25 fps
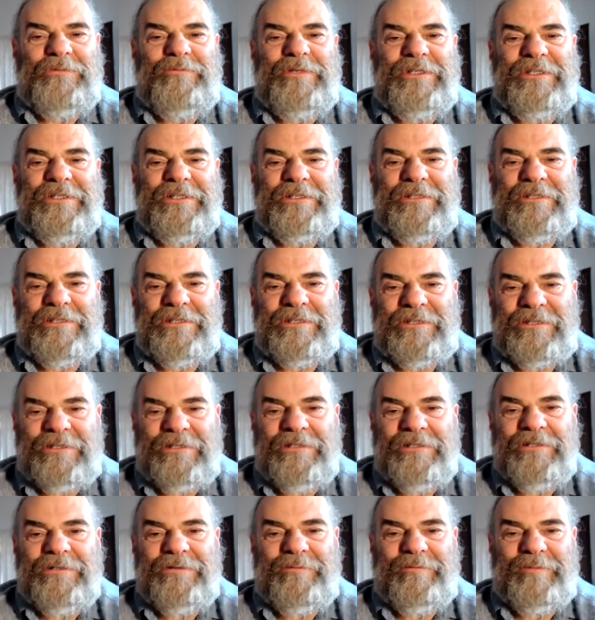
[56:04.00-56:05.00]
and
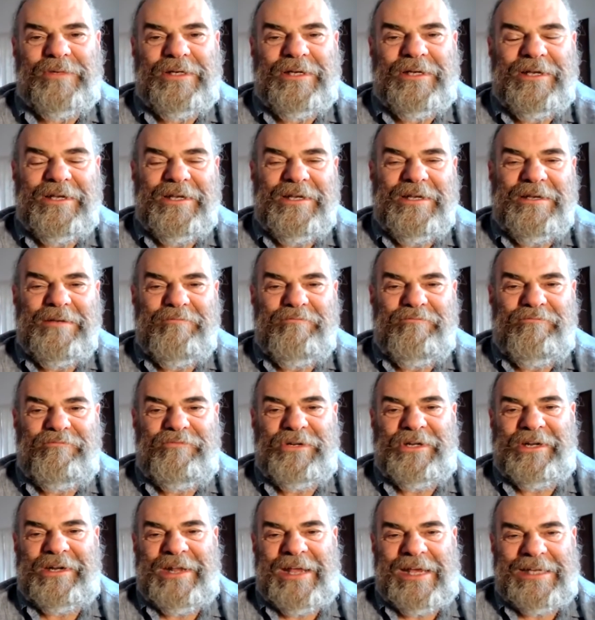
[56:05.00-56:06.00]
consume,
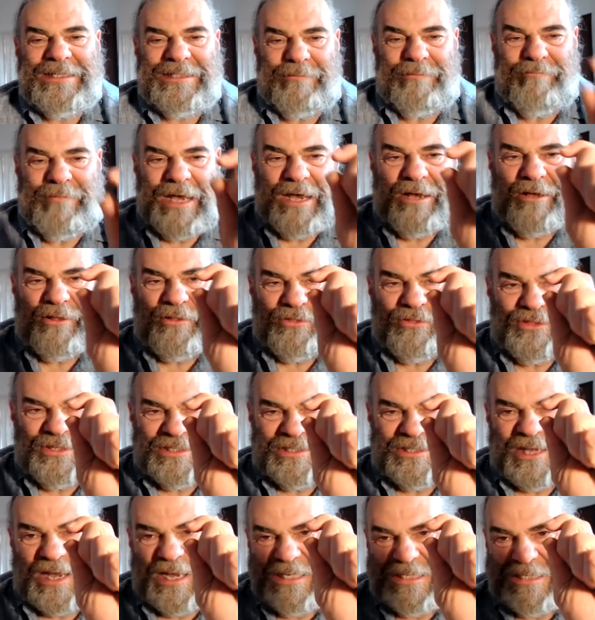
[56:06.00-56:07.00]
but it has a mouth the
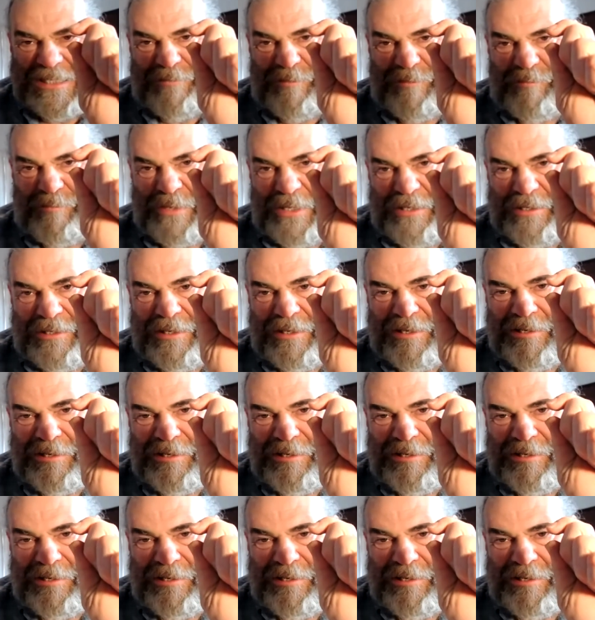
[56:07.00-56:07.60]
size of a pea.